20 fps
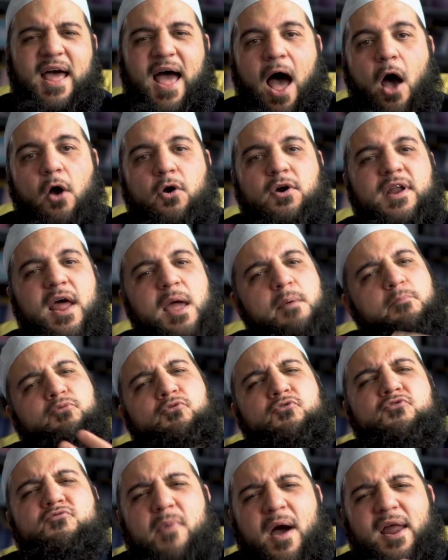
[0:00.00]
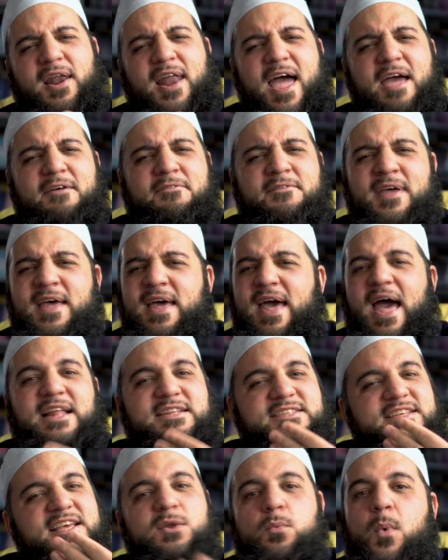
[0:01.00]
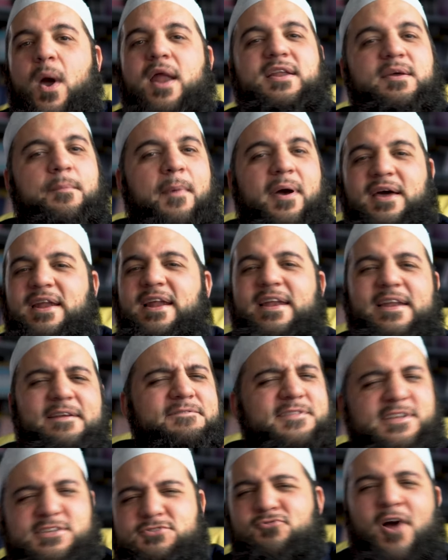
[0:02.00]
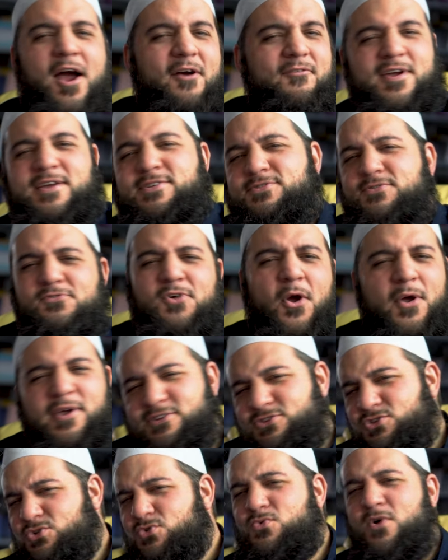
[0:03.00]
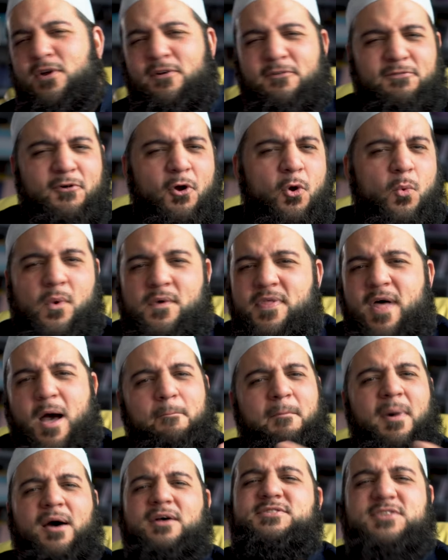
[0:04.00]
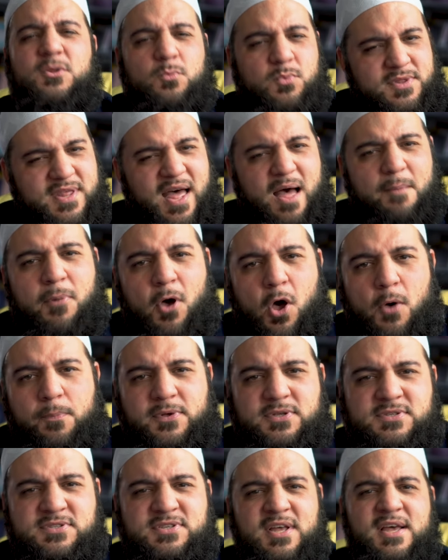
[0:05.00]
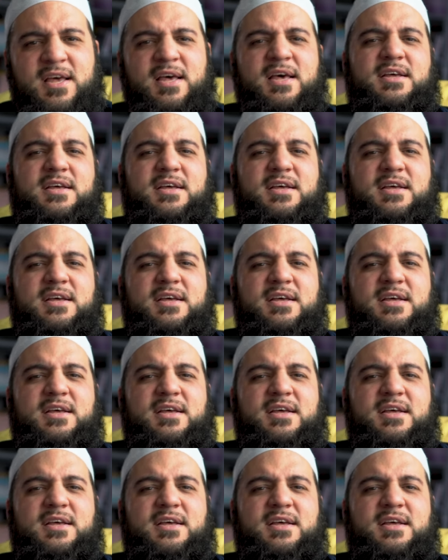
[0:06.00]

How can I improve my life? Until when am I going to live this rat race of going to and fro without maqsad, without purpose?